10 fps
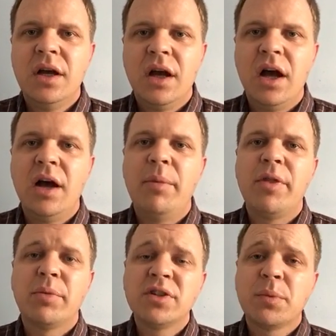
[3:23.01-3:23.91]
But
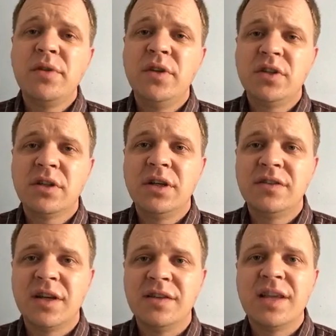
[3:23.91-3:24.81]
the principle of utility
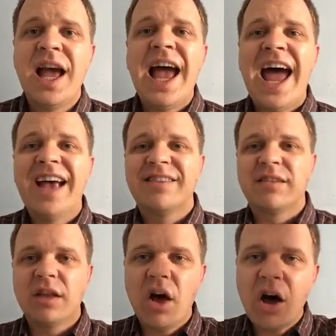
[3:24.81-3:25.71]
says, as
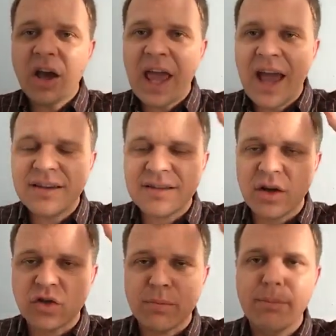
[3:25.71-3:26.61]
long as
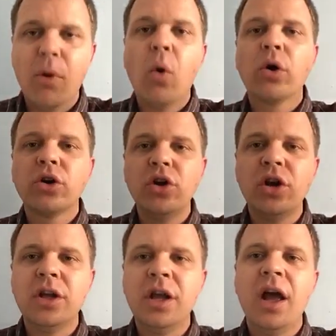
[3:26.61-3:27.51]
there's more
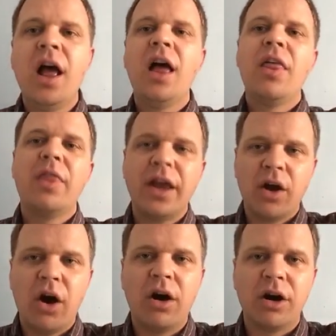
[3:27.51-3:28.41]
good than
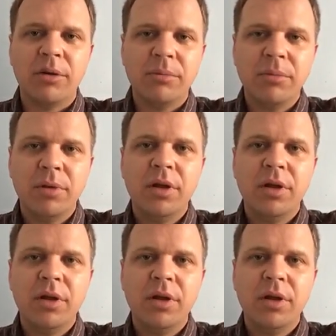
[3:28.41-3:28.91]
harm,